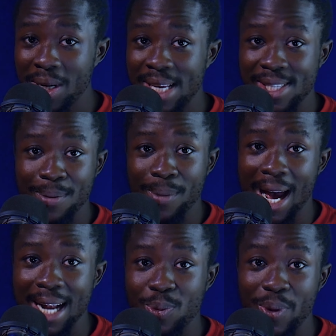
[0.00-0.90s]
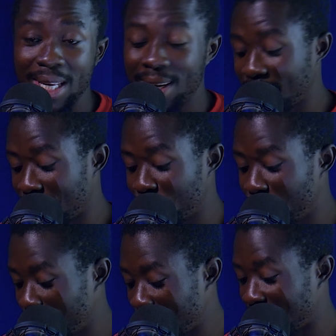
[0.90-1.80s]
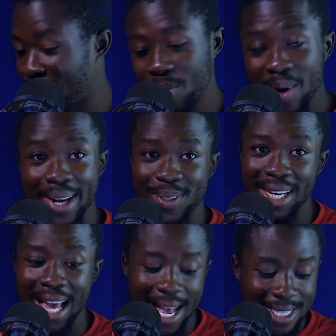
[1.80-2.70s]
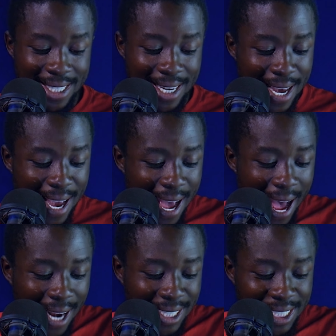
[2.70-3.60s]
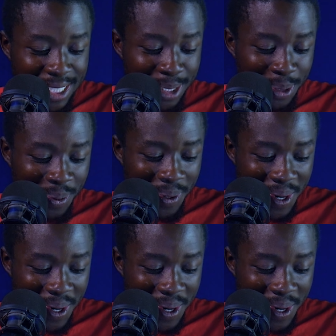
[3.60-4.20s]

there is some cut within the cable. The cable actually has an issue.